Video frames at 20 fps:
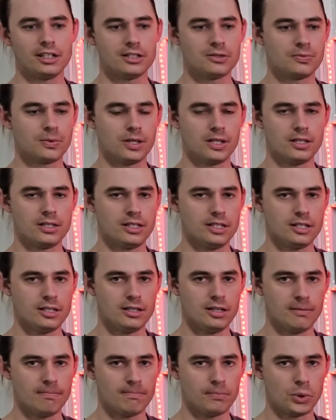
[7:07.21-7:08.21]
That's what I
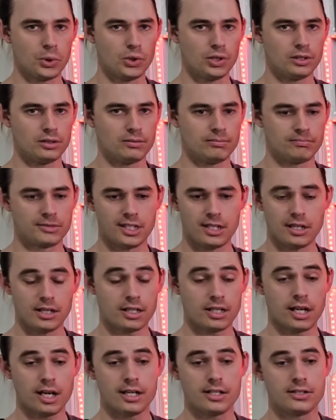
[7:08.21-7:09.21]
did. I bought, you
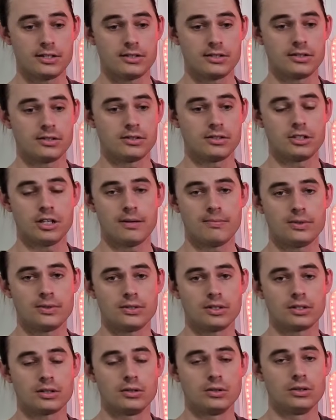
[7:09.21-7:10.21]
know, cases as cheap
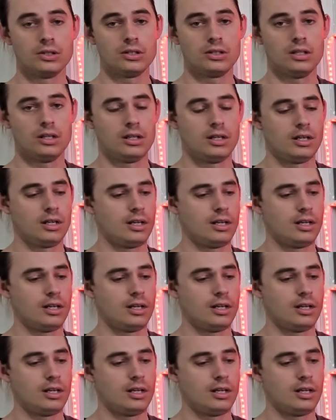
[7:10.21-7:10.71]
as I could,